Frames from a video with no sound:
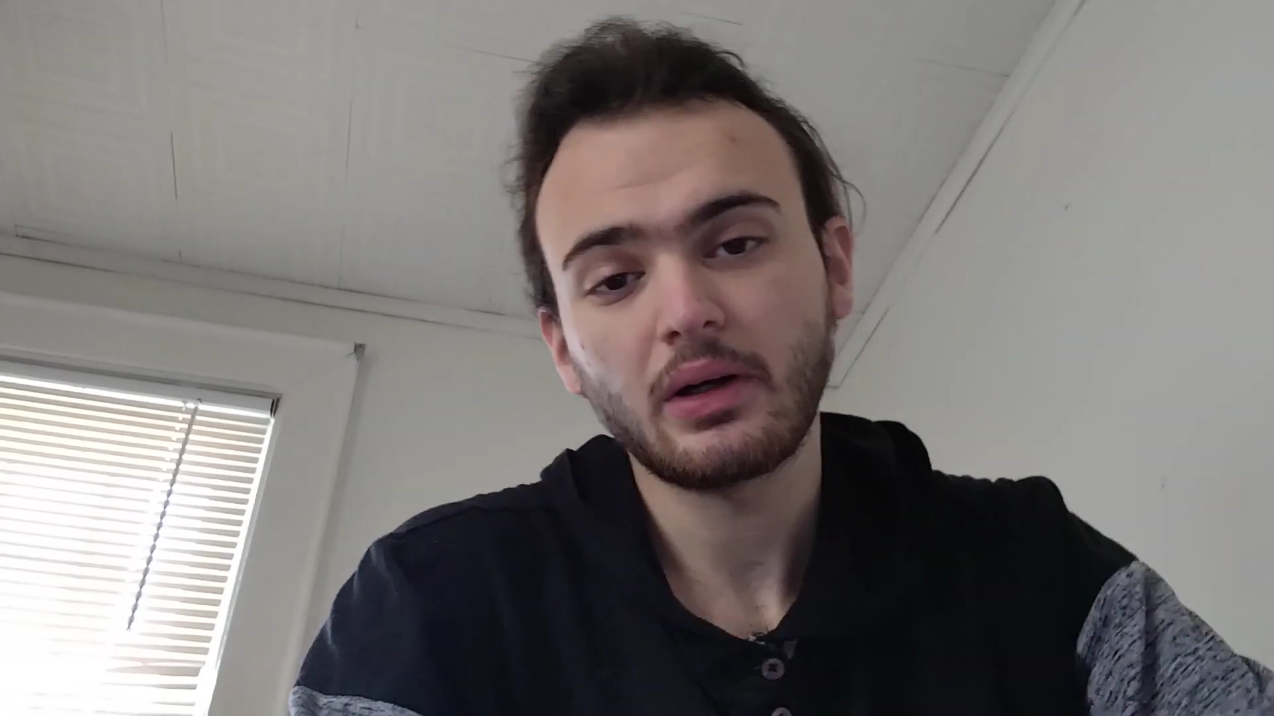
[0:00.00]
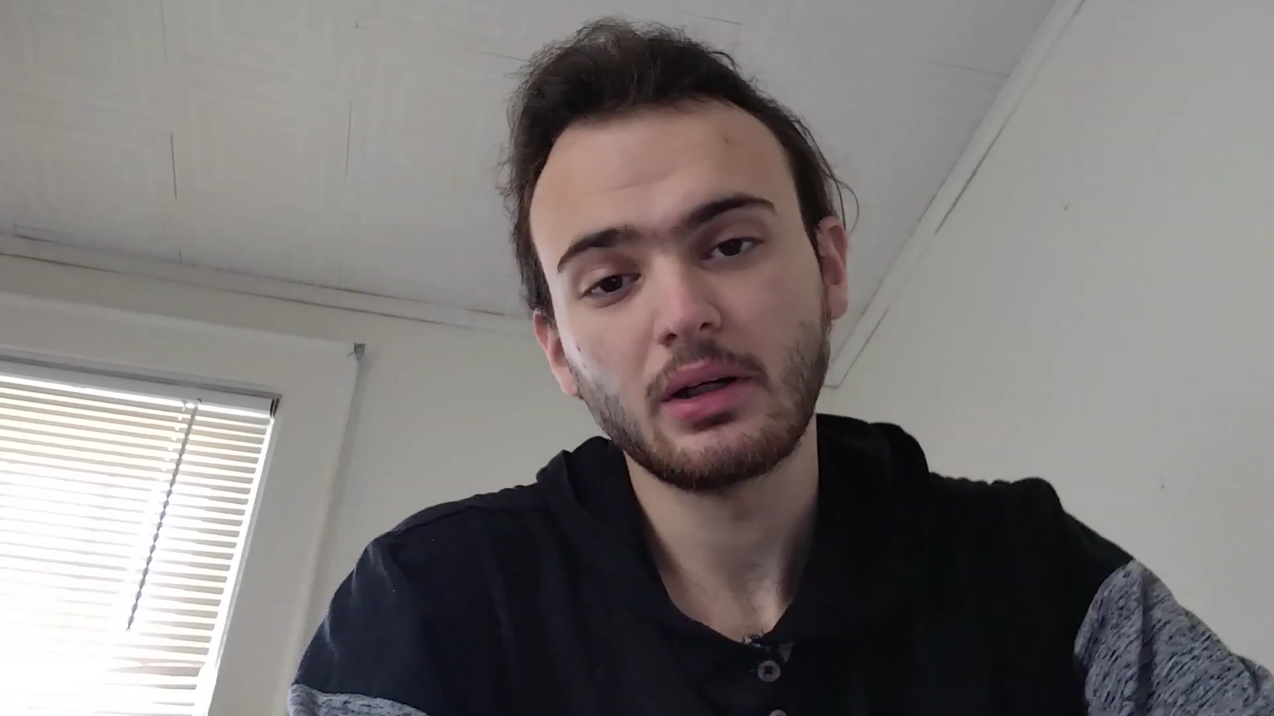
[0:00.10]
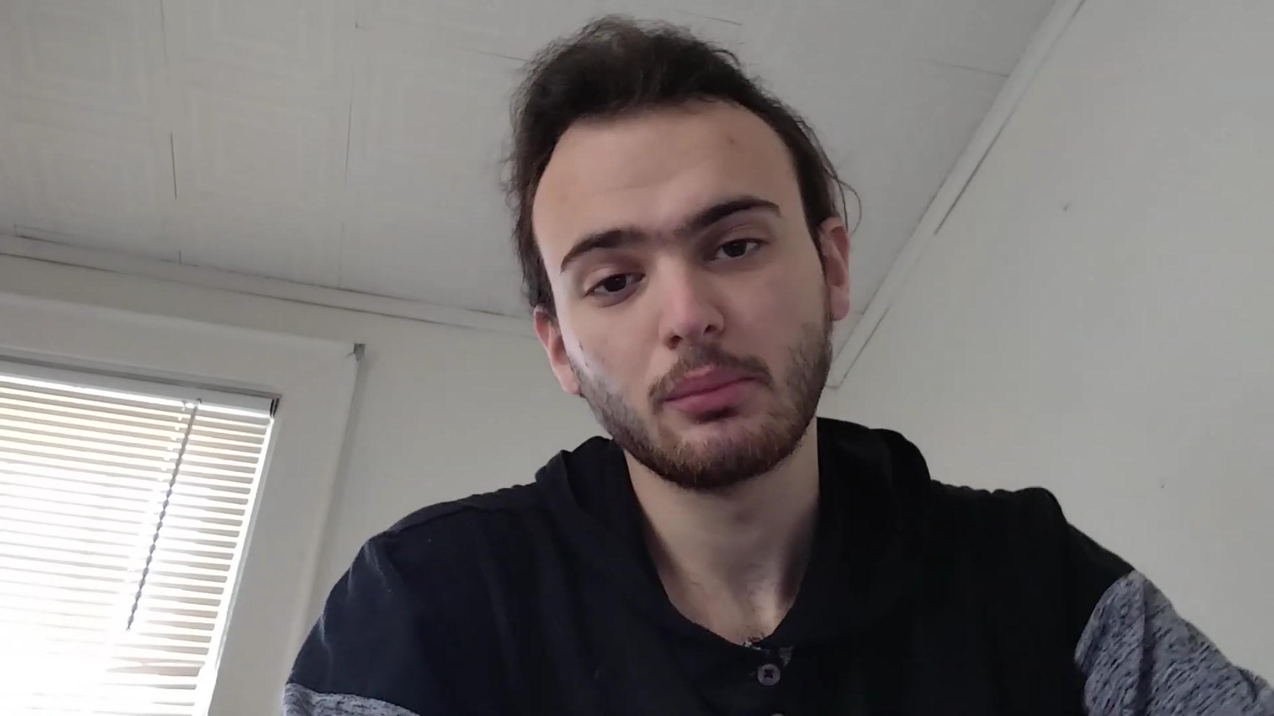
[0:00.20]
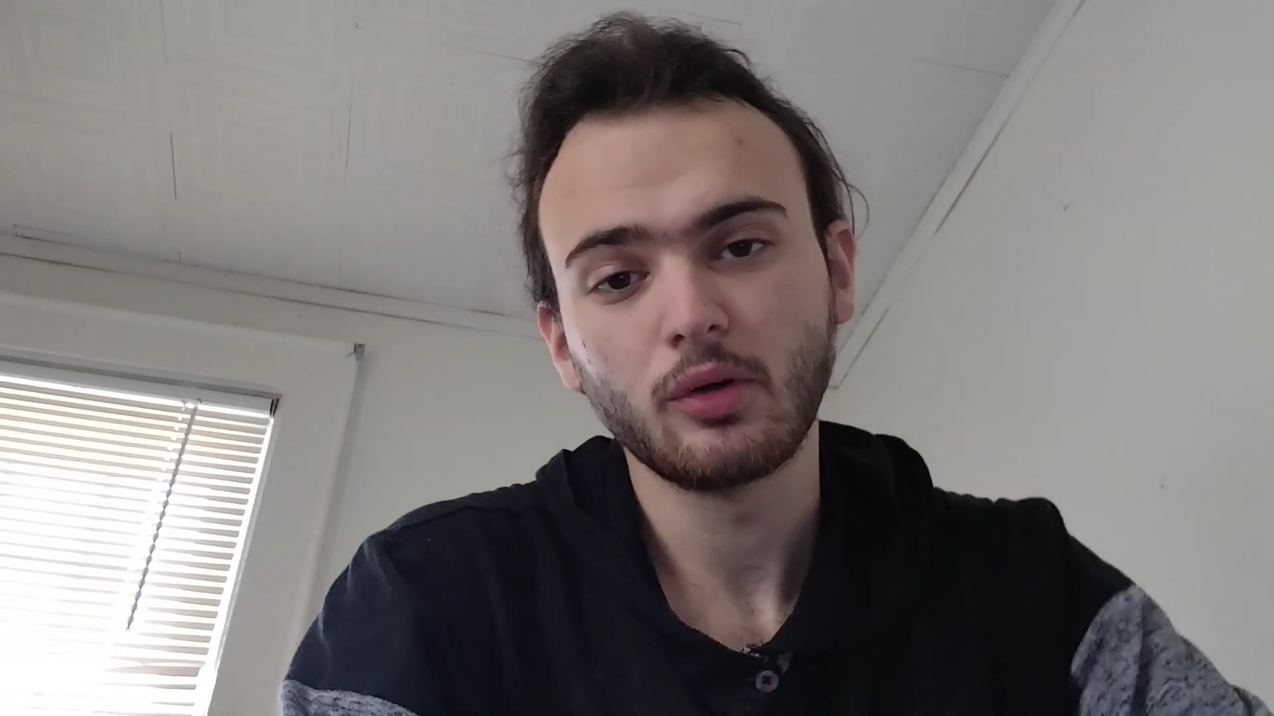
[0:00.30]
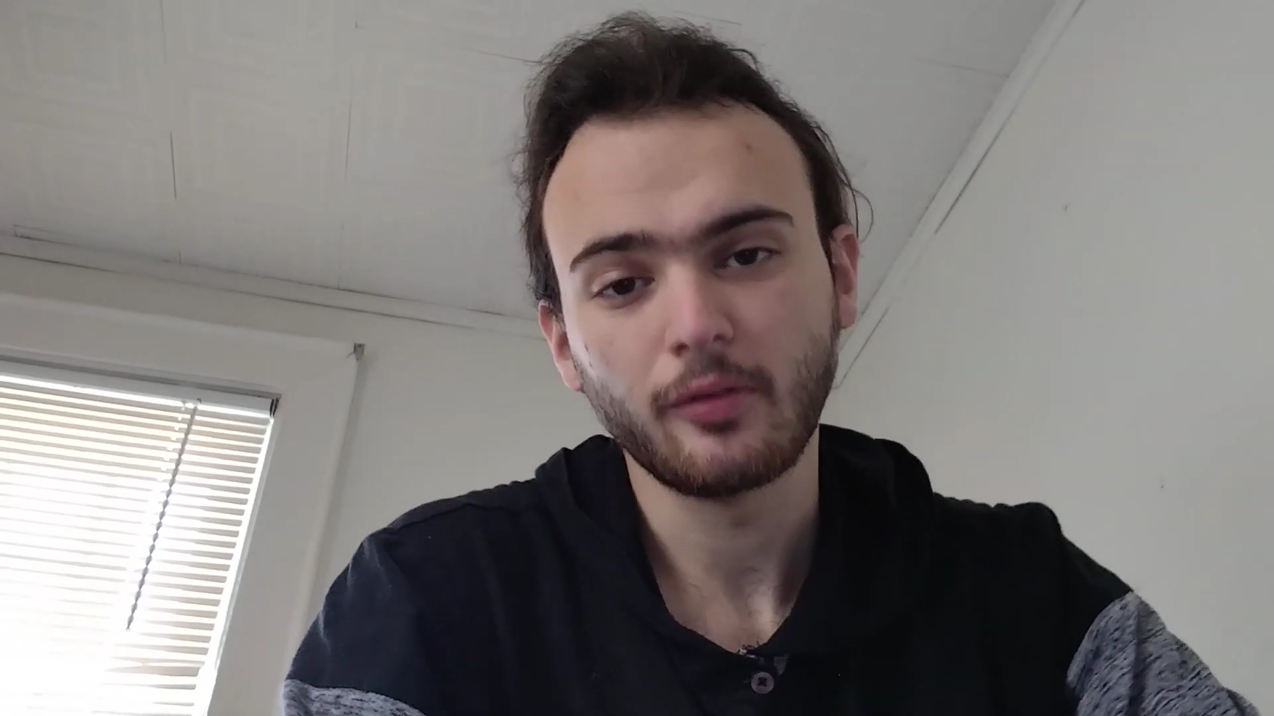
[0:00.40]

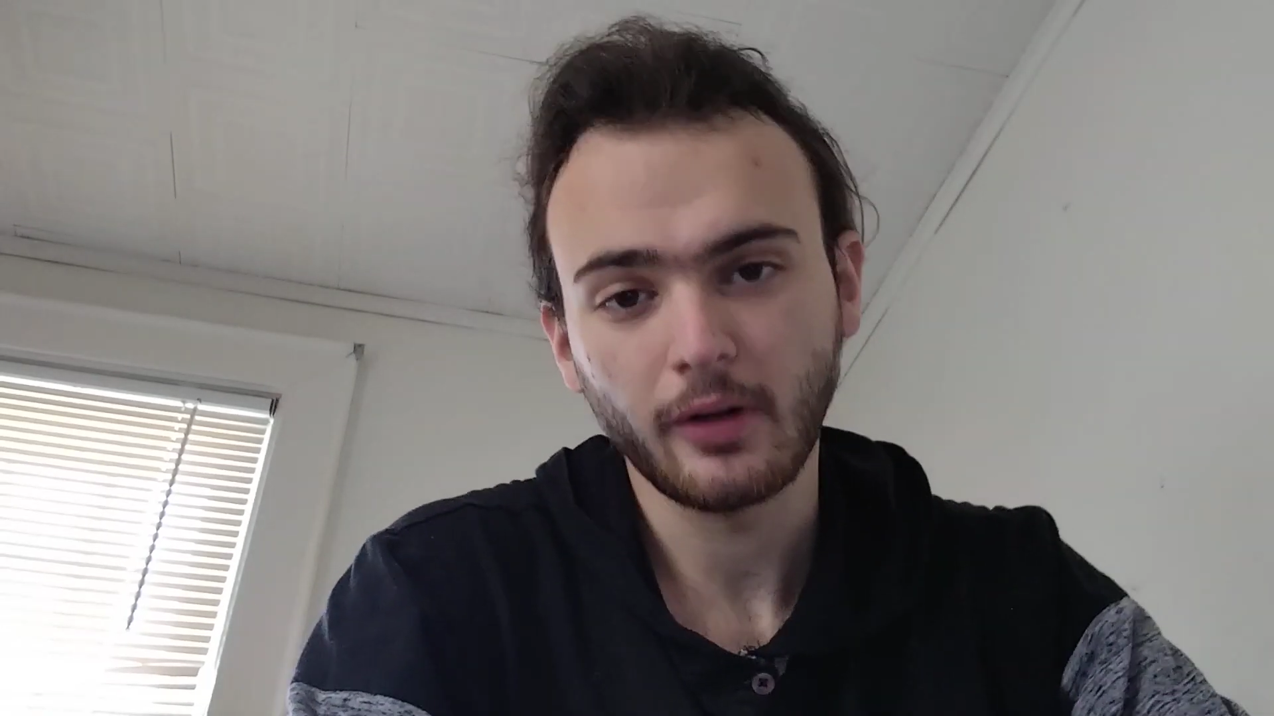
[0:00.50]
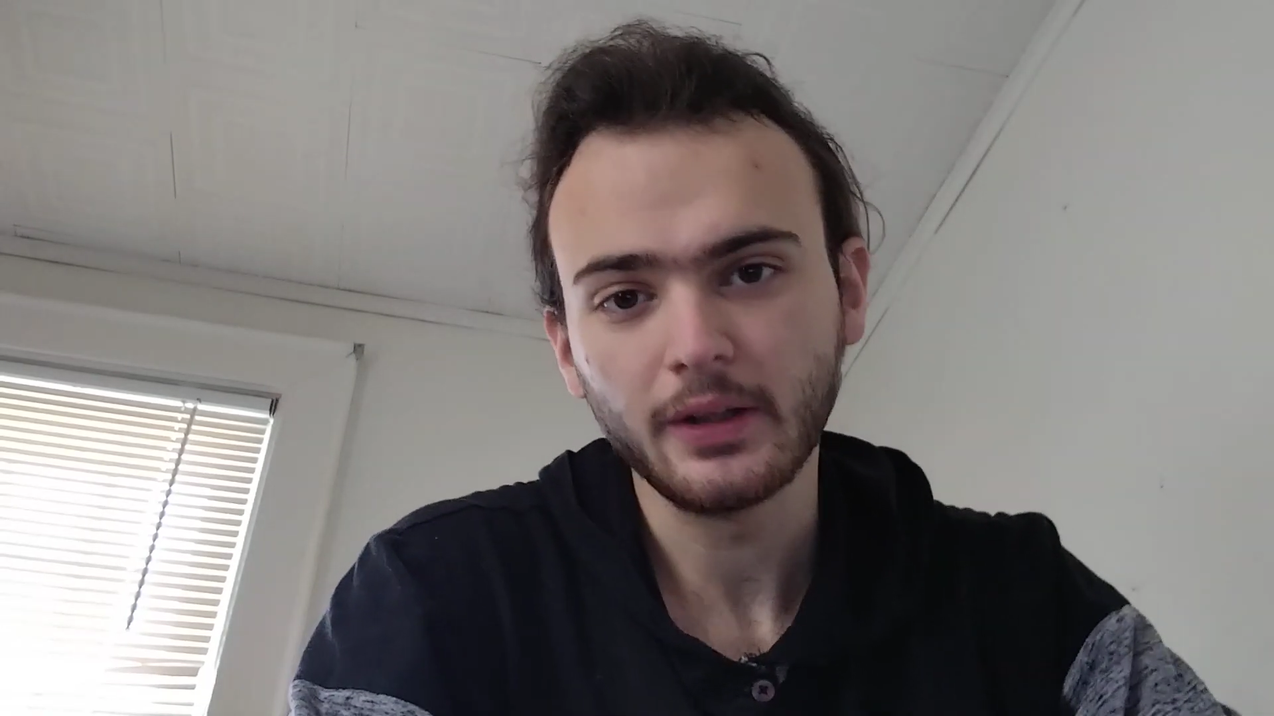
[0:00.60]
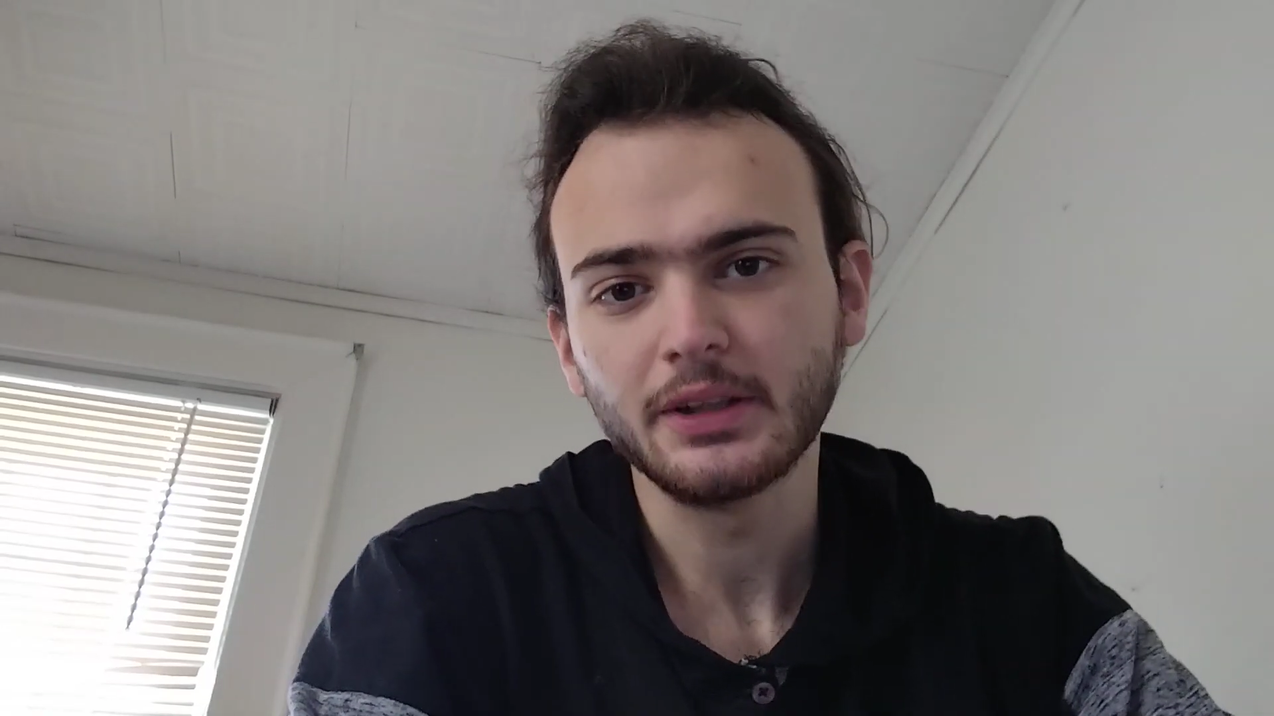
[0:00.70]
I am over